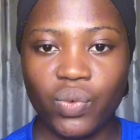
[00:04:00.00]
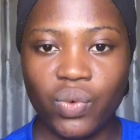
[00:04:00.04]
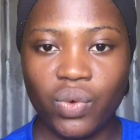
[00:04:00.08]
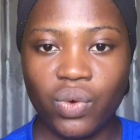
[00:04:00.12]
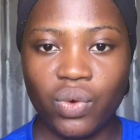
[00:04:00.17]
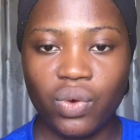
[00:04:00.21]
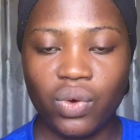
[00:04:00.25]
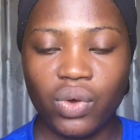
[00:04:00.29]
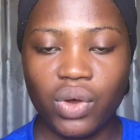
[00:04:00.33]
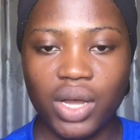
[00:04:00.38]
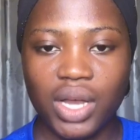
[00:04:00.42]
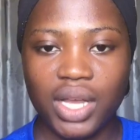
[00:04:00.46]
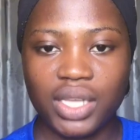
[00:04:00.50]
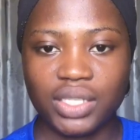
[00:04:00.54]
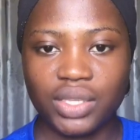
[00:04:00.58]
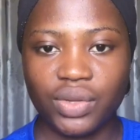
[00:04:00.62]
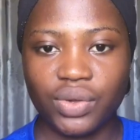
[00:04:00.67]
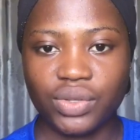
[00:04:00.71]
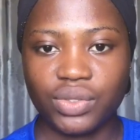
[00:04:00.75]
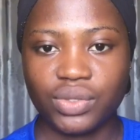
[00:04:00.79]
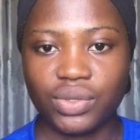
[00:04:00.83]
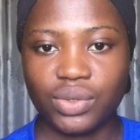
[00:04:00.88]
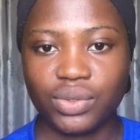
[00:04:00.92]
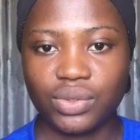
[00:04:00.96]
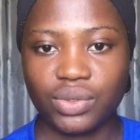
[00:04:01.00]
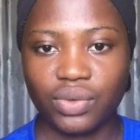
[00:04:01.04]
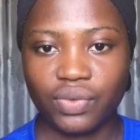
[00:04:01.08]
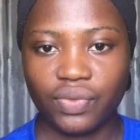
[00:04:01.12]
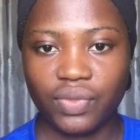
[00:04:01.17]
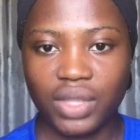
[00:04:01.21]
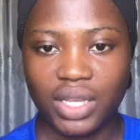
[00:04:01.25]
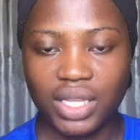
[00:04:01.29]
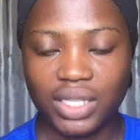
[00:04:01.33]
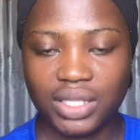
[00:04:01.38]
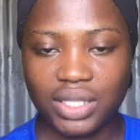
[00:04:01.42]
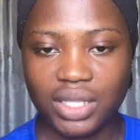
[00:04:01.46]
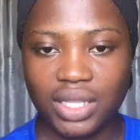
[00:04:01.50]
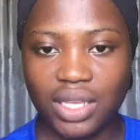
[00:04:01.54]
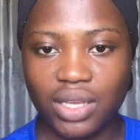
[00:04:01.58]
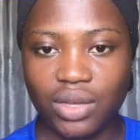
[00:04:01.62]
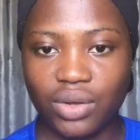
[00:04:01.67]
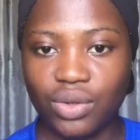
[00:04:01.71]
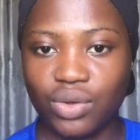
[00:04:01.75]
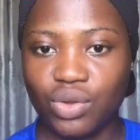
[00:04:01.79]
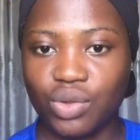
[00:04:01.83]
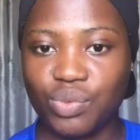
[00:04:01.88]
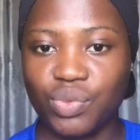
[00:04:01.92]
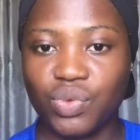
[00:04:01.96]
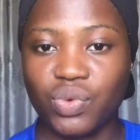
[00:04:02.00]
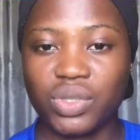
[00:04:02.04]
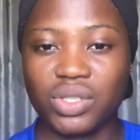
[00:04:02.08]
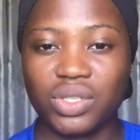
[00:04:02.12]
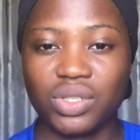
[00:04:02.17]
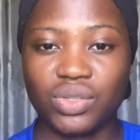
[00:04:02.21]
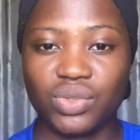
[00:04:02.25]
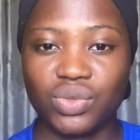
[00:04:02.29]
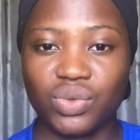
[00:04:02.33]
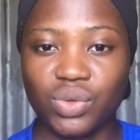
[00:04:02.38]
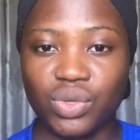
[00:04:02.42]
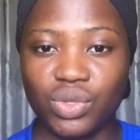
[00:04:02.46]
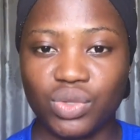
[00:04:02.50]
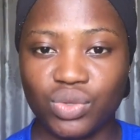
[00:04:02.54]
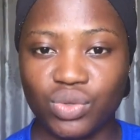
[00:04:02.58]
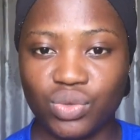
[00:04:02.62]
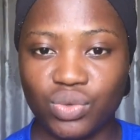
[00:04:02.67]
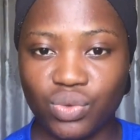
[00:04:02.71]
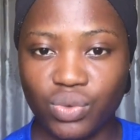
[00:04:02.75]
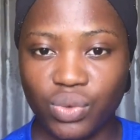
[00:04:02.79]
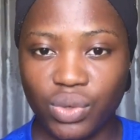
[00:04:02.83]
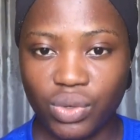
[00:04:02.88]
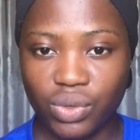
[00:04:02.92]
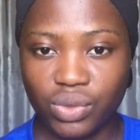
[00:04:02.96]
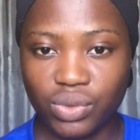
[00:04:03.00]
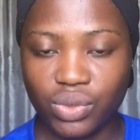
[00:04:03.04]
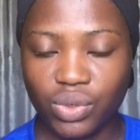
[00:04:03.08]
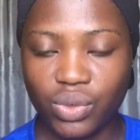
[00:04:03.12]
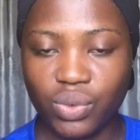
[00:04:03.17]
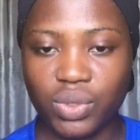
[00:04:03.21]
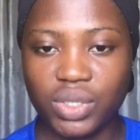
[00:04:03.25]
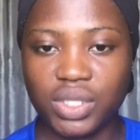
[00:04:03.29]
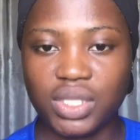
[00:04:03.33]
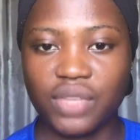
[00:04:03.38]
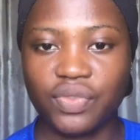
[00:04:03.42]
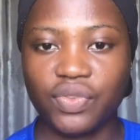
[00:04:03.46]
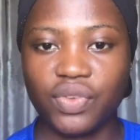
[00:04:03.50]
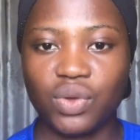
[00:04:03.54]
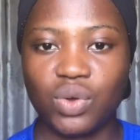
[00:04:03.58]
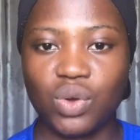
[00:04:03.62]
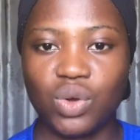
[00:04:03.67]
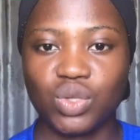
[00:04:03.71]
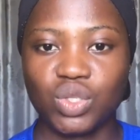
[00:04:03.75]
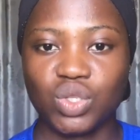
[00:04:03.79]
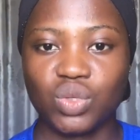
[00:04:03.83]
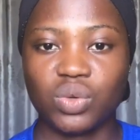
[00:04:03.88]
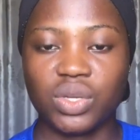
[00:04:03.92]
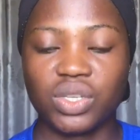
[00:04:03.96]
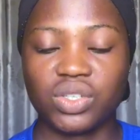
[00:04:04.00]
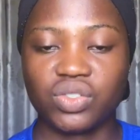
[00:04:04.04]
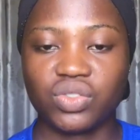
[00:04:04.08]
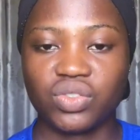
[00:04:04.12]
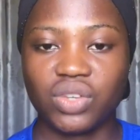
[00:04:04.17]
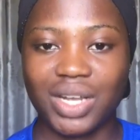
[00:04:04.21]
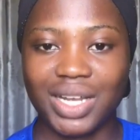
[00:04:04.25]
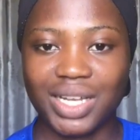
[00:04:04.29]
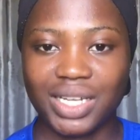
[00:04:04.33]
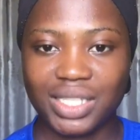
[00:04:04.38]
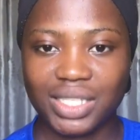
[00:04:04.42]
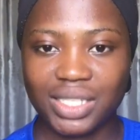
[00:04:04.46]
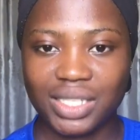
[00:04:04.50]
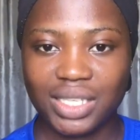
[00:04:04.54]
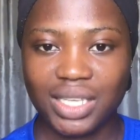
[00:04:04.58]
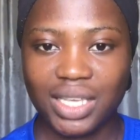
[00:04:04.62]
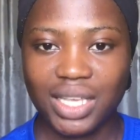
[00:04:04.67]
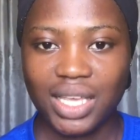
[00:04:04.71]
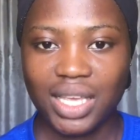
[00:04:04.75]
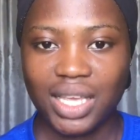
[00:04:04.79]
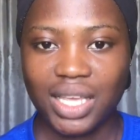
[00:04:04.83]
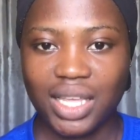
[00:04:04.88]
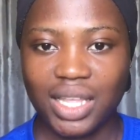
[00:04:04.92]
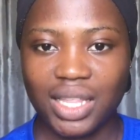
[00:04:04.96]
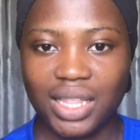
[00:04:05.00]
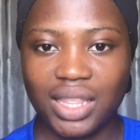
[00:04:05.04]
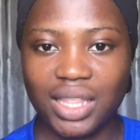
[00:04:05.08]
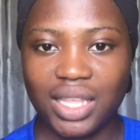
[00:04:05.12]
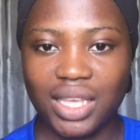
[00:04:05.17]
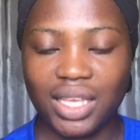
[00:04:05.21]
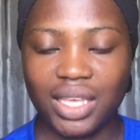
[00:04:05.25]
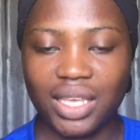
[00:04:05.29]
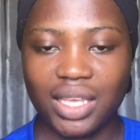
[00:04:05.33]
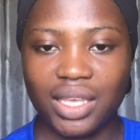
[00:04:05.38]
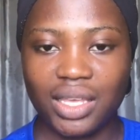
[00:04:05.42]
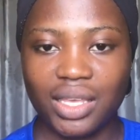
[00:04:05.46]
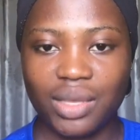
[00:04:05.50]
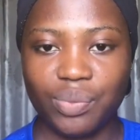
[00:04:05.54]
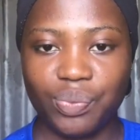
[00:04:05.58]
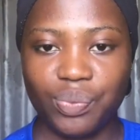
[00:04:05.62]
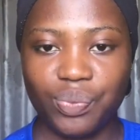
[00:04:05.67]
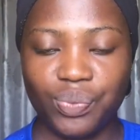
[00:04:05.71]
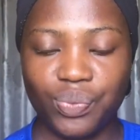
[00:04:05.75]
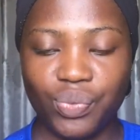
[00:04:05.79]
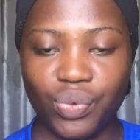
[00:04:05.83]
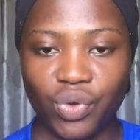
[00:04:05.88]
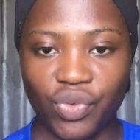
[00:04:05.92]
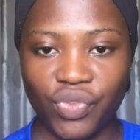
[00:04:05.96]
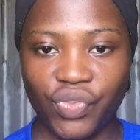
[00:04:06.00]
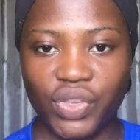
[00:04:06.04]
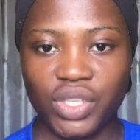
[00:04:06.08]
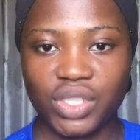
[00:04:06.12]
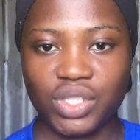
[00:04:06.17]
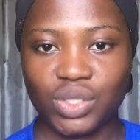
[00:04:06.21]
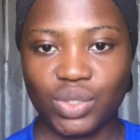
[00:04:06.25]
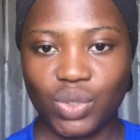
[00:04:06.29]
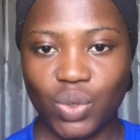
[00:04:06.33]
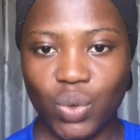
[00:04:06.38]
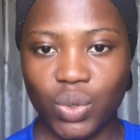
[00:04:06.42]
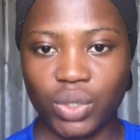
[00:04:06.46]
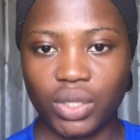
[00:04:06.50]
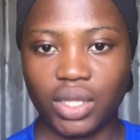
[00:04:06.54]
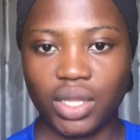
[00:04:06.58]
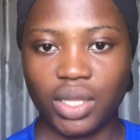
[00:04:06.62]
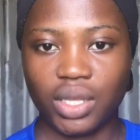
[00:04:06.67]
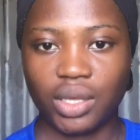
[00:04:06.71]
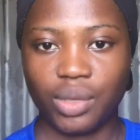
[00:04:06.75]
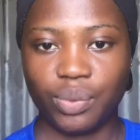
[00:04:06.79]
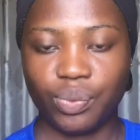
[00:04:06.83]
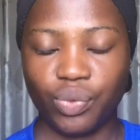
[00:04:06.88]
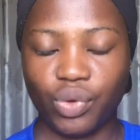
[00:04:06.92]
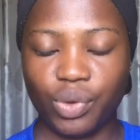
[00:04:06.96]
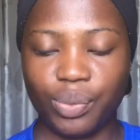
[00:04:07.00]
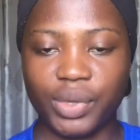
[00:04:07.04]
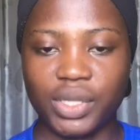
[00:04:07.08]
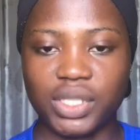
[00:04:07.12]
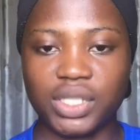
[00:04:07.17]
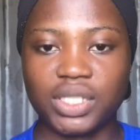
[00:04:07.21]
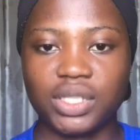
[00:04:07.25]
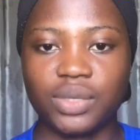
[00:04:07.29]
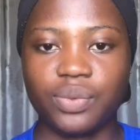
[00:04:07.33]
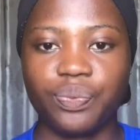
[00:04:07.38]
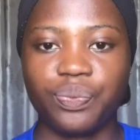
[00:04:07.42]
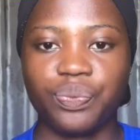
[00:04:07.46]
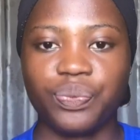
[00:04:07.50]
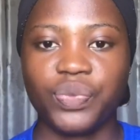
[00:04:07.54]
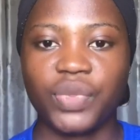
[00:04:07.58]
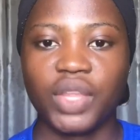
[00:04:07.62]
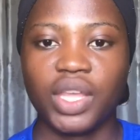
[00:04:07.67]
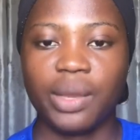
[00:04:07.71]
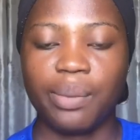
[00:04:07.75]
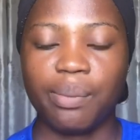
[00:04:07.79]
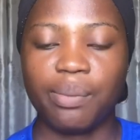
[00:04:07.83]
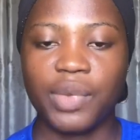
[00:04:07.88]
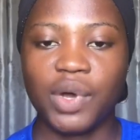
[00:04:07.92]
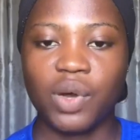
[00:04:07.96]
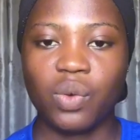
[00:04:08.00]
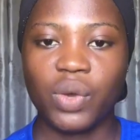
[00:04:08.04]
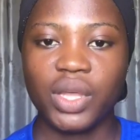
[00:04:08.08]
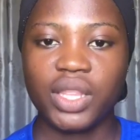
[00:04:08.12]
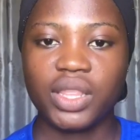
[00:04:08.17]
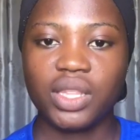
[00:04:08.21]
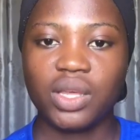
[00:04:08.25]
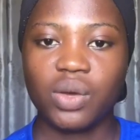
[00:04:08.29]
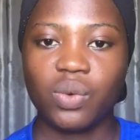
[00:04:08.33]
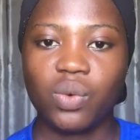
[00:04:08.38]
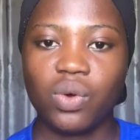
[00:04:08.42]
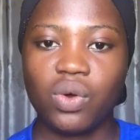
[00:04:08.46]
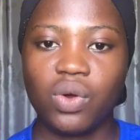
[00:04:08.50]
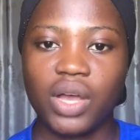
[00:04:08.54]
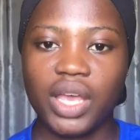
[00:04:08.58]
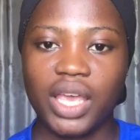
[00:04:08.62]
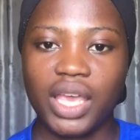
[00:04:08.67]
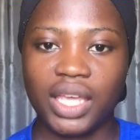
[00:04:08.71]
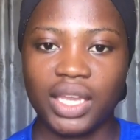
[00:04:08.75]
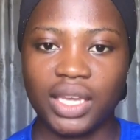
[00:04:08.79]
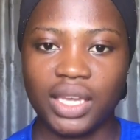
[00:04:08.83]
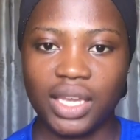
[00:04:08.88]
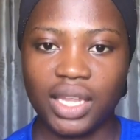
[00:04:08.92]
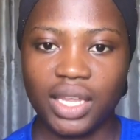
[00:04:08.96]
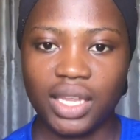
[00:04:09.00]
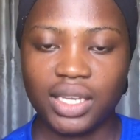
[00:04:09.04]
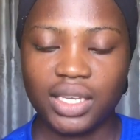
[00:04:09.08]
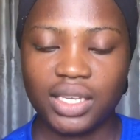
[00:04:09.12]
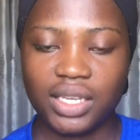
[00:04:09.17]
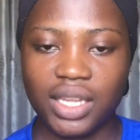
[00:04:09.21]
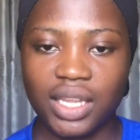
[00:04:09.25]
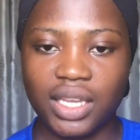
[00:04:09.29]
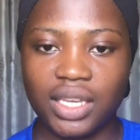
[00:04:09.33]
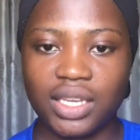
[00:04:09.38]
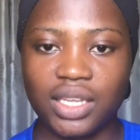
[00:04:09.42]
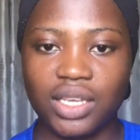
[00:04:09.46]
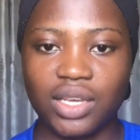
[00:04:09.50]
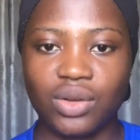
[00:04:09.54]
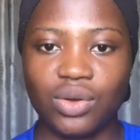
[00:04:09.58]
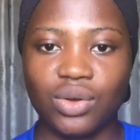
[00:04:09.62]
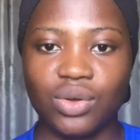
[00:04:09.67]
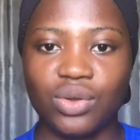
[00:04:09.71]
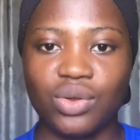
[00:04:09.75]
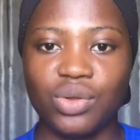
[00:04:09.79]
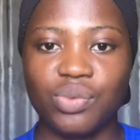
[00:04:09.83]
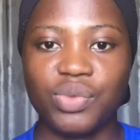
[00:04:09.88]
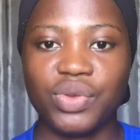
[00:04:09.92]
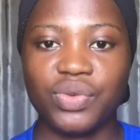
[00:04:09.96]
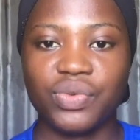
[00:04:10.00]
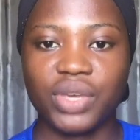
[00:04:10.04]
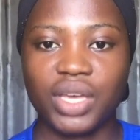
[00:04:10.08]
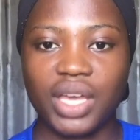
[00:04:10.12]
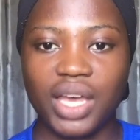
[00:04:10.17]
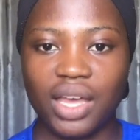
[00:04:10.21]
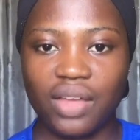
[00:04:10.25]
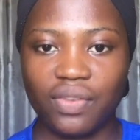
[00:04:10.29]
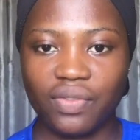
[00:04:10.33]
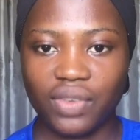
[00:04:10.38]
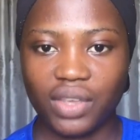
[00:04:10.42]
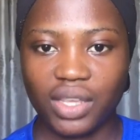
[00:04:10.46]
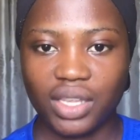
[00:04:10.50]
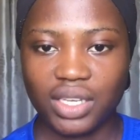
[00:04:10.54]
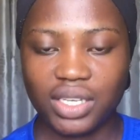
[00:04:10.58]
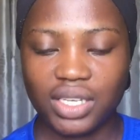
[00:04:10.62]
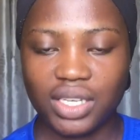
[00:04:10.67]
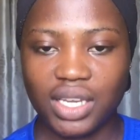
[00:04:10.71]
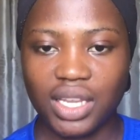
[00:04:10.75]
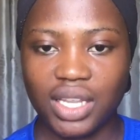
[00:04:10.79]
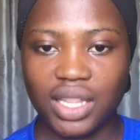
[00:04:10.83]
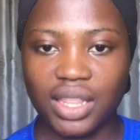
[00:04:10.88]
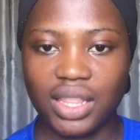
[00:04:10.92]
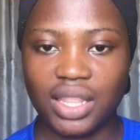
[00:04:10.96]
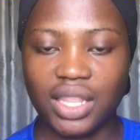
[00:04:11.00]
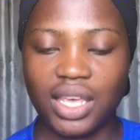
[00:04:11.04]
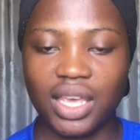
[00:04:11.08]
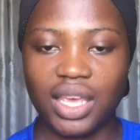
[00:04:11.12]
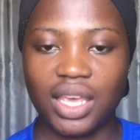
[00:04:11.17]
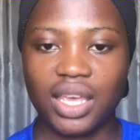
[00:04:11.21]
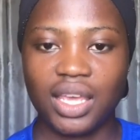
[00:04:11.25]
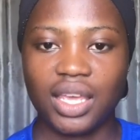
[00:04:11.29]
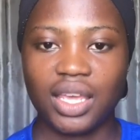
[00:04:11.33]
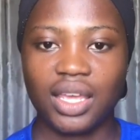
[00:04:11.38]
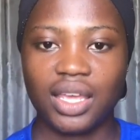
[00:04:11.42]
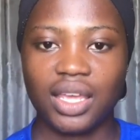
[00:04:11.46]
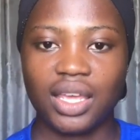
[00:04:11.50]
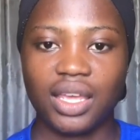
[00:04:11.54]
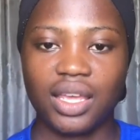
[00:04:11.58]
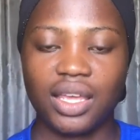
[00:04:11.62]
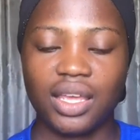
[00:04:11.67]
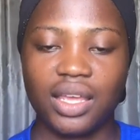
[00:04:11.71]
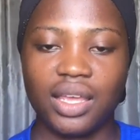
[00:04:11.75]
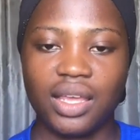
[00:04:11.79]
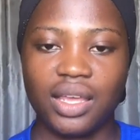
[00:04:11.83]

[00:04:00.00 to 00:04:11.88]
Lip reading: war. As a result of that, the economy wasn't doing too well, so it was difficult to extract the profits on the property. But when the war ended and the economy recovered, the